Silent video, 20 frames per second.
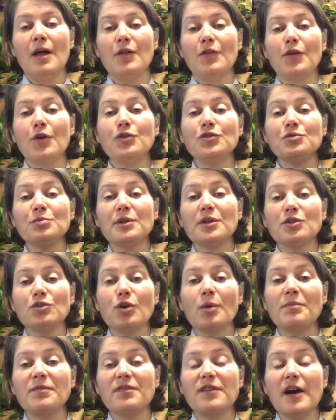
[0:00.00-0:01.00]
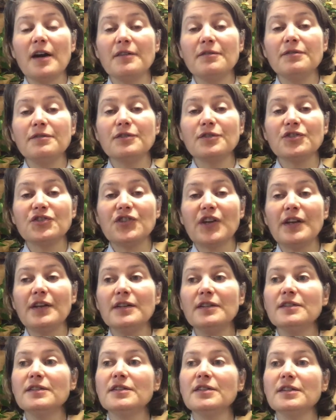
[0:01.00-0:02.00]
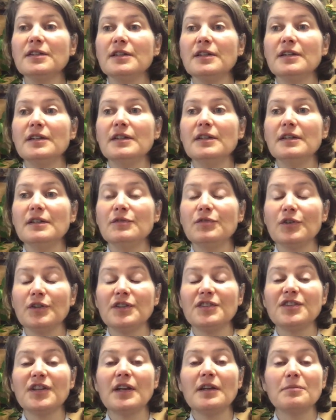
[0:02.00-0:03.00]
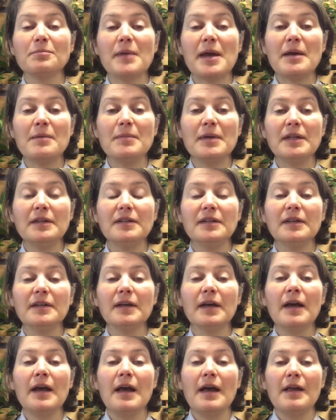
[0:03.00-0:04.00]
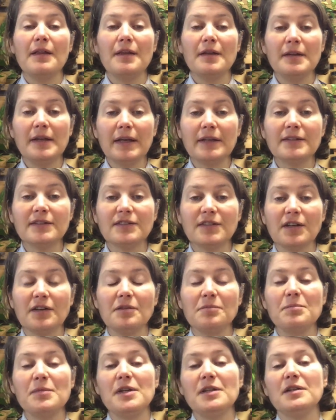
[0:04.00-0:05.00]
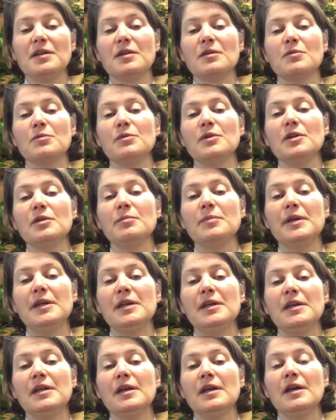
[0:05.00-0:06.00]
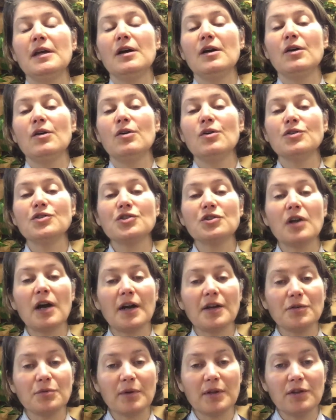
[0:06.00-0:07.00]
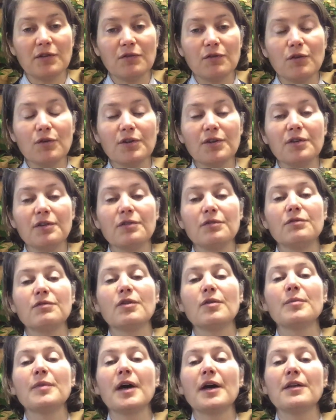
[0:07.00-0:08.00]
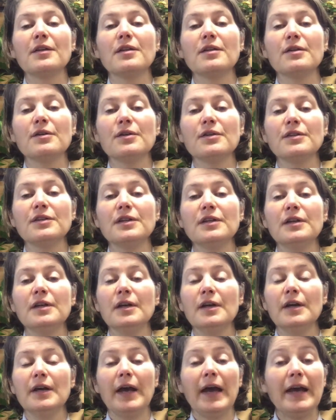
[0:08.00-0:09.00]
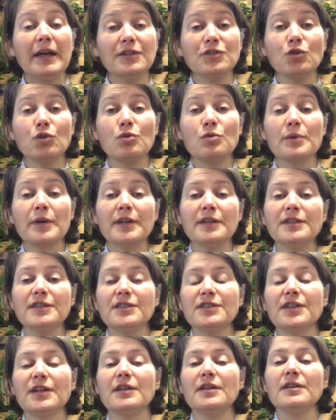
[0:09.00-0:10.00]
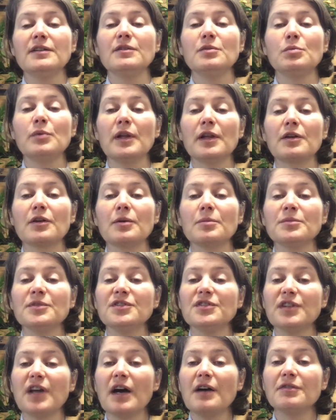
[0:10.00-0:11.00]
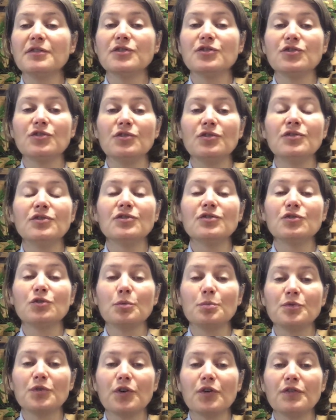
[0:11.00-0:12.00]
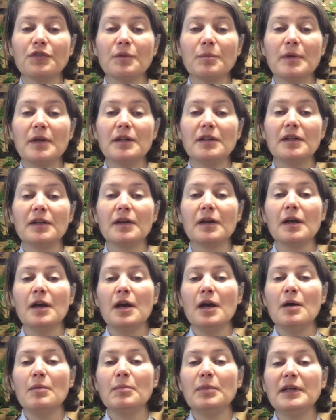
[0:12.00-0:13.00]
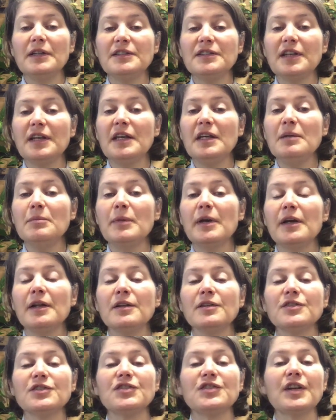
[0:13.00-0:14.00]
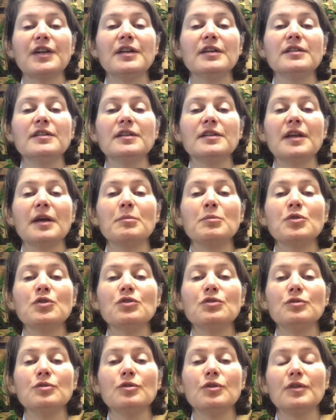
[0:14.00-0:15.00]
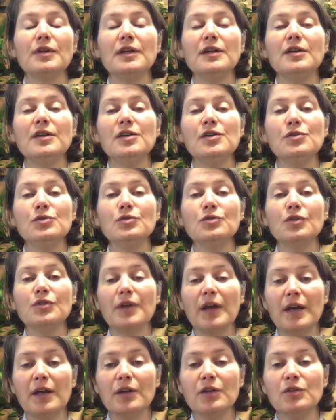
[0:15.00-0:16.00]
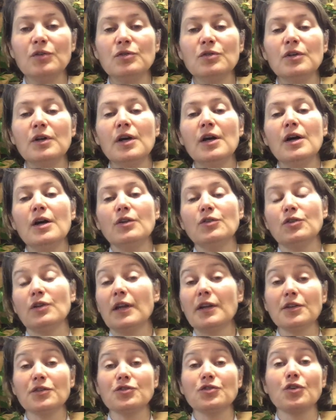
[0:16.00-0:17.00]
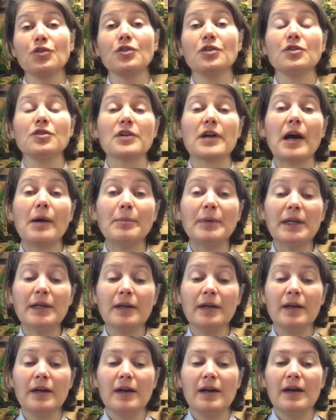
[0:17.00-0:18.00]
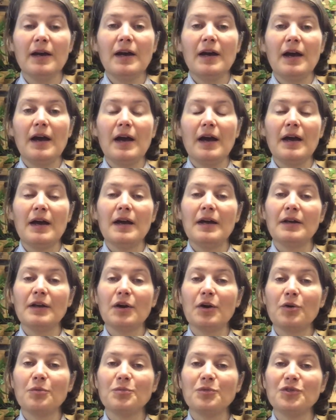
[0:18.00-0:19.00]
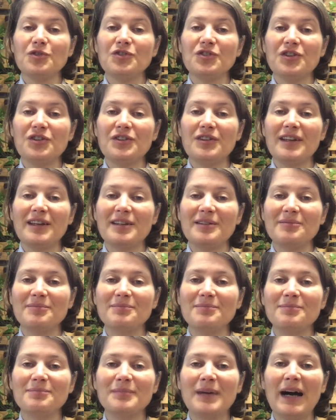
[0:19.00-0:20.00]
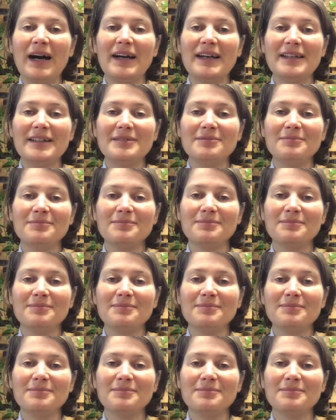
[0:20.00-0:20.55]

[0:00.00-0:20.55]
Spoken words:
Those were the top 5 for Senate, for the Senate May meeting. The next Senate meeting will be on July 24th from 9:30. As always, Senate welcomes staff and students to observe the meeting. Please email senate@mq.edu.au to let us know that you're coming, and I hope to see you then. Bye.